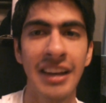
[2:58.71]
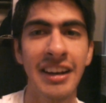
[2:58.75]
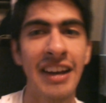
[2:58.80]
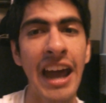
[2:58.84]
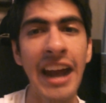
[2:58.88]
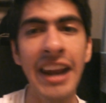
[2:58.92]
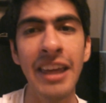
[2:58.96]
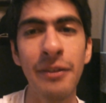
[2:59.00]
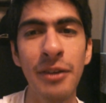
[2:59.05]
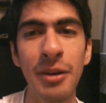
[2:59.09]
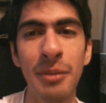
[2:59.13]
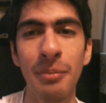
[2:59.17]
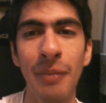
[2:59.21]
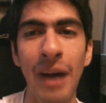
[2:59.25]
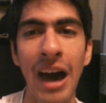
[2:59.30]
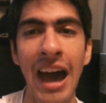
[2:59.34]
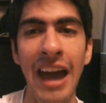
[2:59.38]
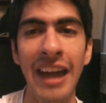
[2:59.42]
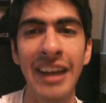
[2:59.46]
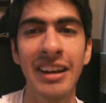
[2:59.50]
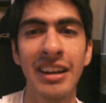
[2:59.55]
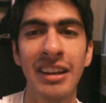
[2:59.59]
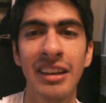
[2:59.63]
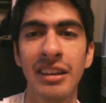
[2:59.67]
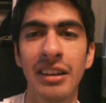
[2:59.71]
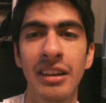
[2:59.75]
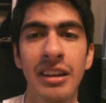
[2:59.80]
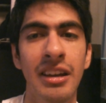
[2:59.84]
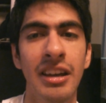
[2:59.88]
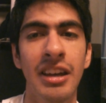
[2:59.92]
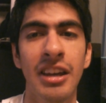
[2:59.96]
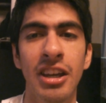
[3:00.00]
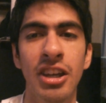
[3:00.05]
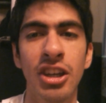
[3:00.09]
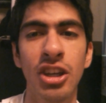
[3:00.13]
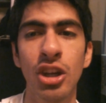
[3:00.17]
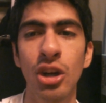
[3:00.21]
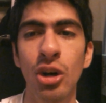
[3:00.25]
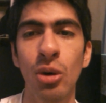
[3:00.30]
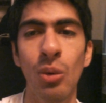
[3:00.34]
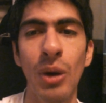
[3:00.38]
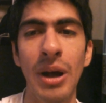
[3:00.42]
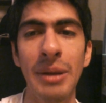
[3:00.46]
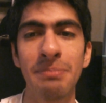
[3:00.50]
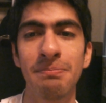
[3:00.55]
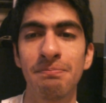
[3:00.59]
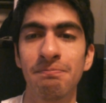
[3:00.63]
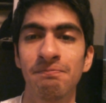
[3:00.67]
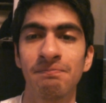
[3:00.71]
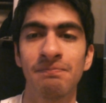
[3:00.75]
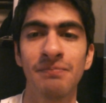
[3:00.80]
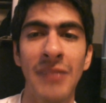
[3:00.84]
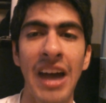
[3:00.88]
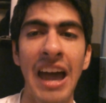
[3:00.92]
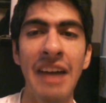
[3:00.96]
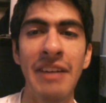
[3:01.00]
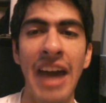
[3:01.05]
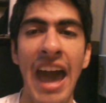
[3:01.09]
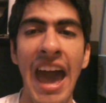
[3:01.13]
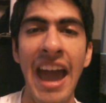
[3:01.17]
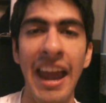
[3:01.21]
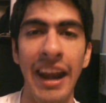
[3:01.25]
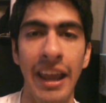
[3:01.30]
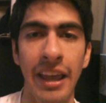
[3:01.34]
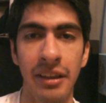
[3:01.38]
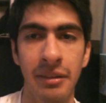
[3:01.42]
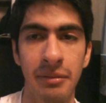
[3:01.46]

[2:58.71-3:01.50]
Not even mine. You know what? I've had it.